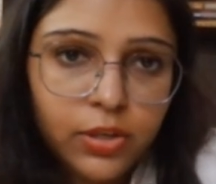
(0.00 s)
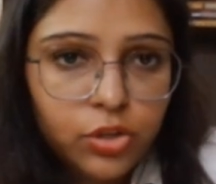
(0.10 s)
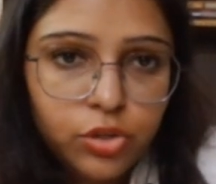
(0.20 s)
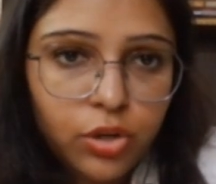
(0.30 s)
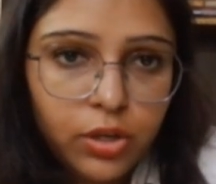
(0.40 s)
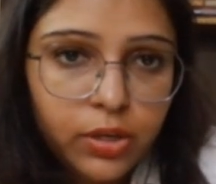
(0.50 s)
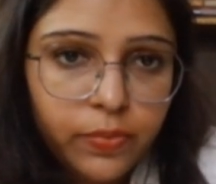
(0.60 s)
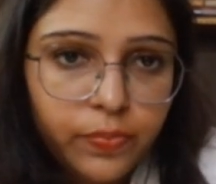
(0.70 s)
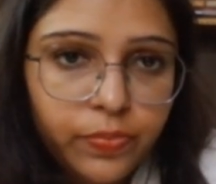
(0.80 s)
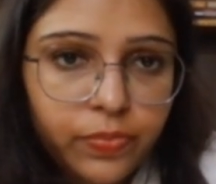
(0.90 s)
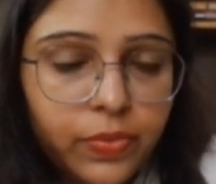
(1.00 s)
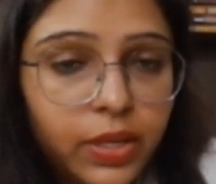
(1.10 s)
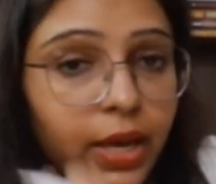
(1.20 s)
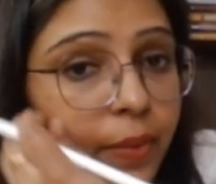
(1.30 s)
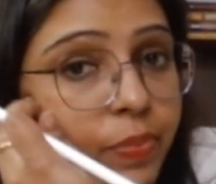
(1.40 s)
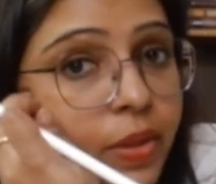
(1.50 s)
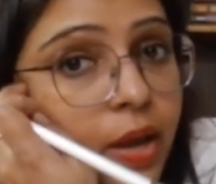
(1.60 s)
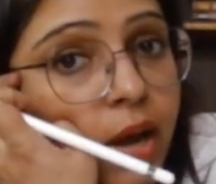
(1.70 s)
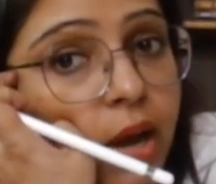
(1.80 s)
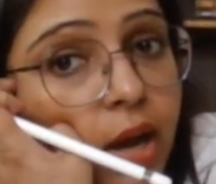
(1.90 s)
Shorter. Okay.
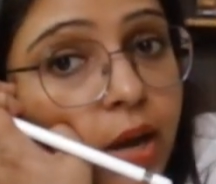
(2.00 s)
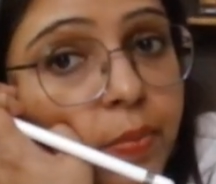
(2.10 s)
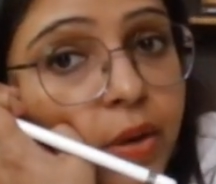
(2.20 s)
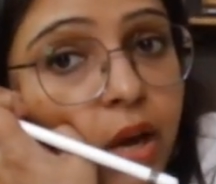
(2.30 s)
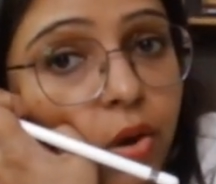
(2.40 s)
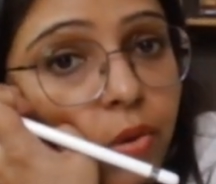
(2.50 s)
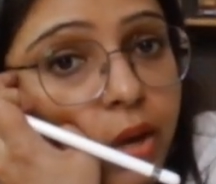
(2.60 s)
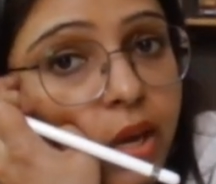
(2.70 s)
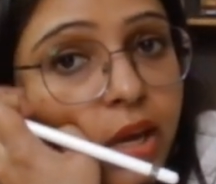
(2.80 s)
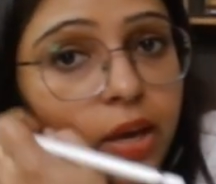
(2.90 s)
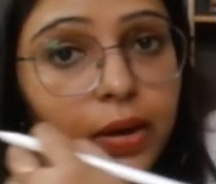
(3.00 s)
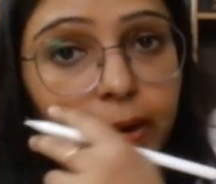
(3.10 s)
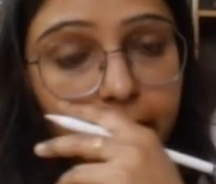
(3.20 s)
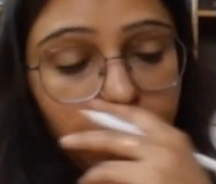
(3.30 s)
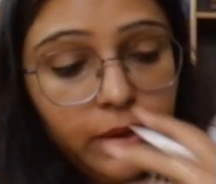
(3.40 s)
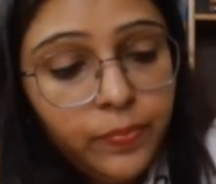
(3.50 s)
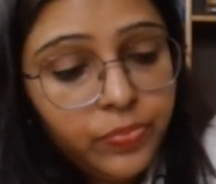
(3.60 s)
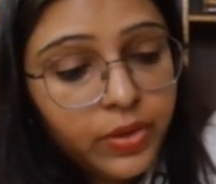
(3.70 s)
Up now here,